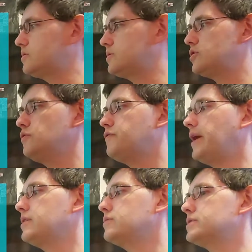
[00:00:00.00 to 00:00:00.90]
2
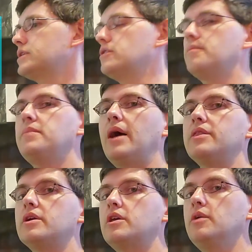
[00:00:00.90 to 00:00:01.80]
values here. Now the
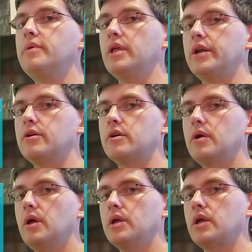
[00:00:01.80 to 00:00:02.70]
accumulator
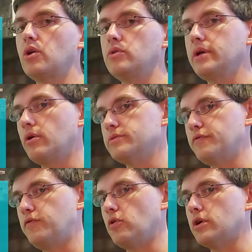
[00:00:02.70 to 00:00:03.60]
can only go up to
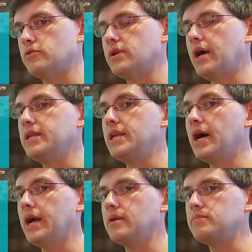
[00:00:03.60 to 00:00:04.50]

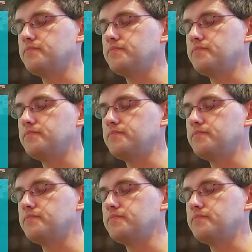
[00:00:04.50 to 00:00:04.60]
499.